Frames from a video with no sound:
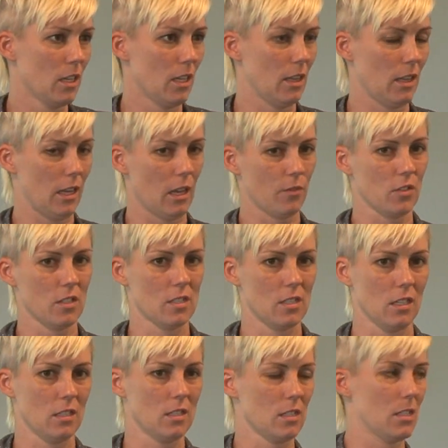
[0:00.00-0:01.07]
and they have to
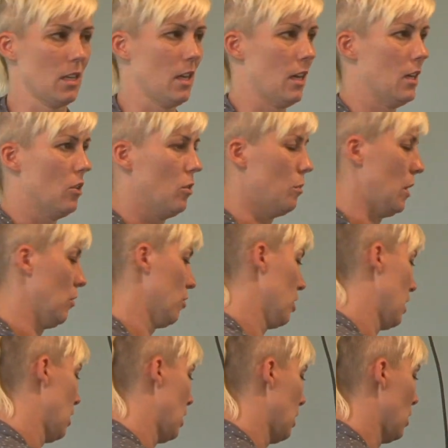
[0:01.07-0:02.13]
sit to say hi to him over
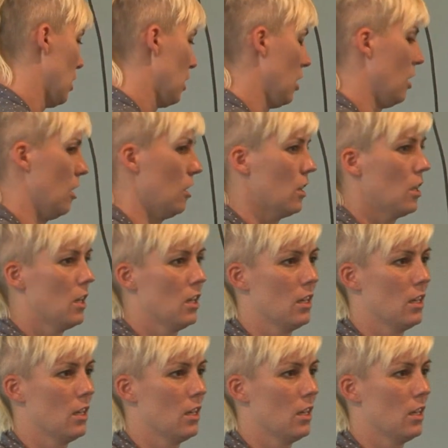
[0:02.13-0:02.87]
there and not here,